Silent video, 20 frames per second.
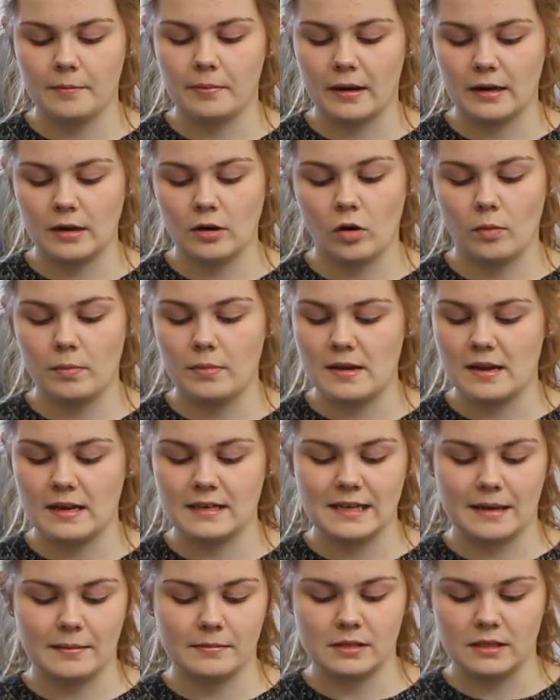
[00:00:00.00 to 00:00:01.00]
by not being a
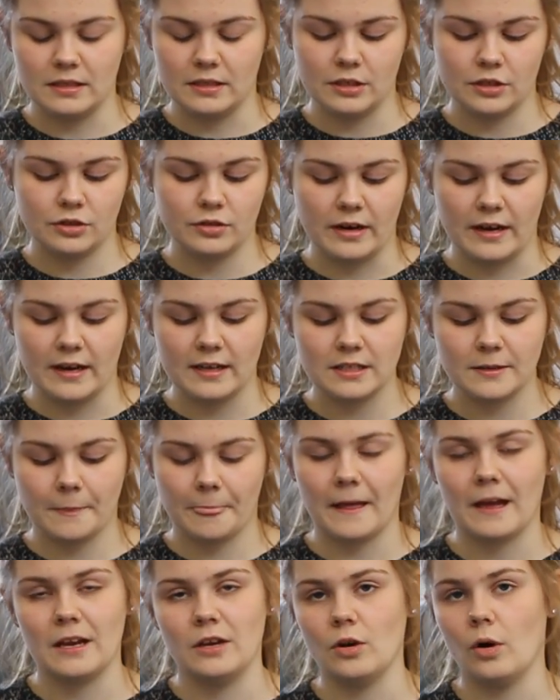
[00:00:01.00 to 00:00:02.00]
damsel in distress
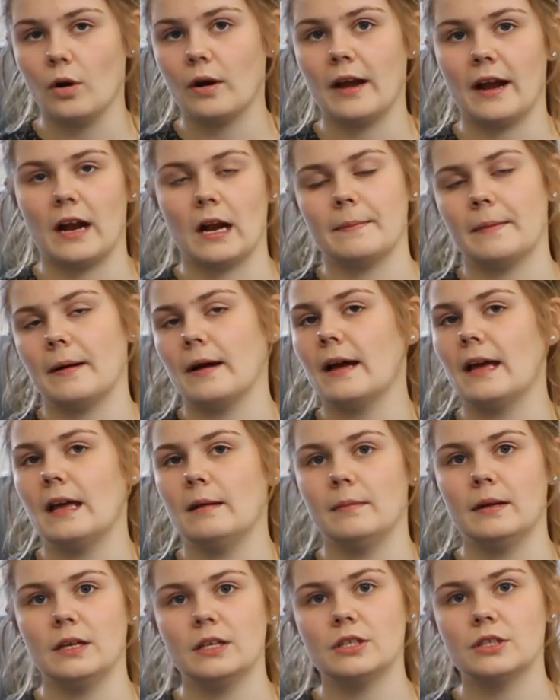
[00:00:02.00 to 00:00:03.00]
and not caring about her
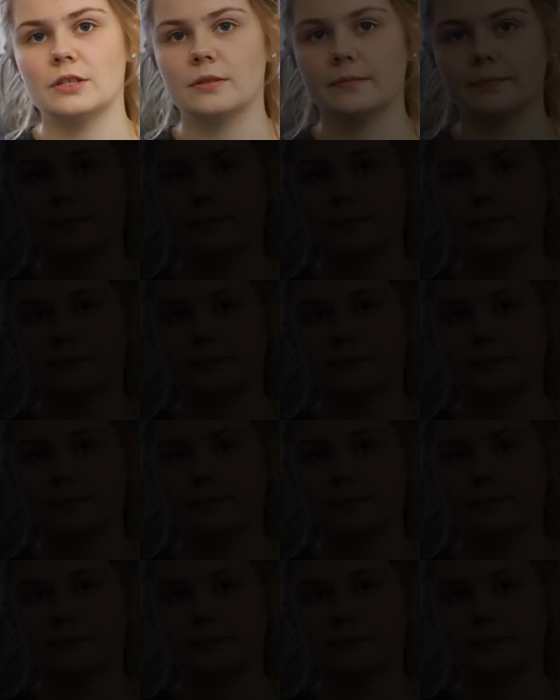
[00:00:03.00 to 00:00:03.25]
image.